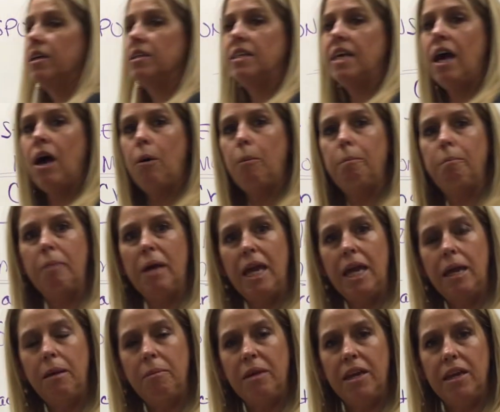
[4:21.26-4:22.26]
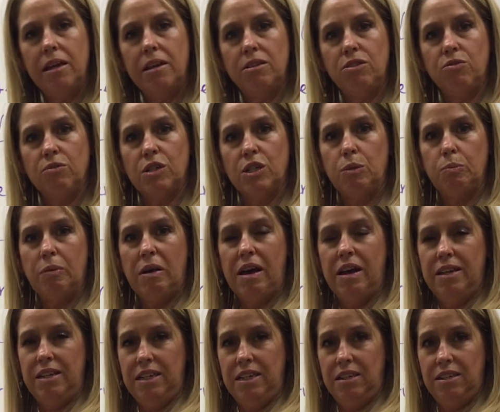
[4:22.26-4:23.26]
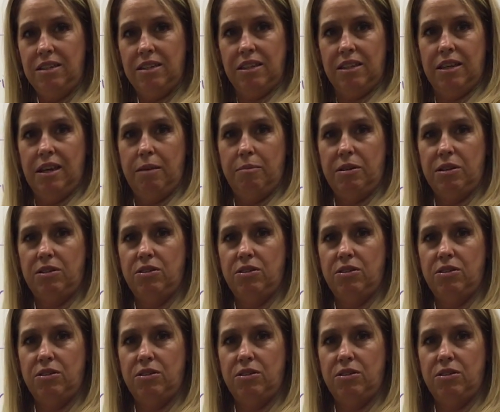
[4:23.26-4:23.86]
is how baby is responding to labor.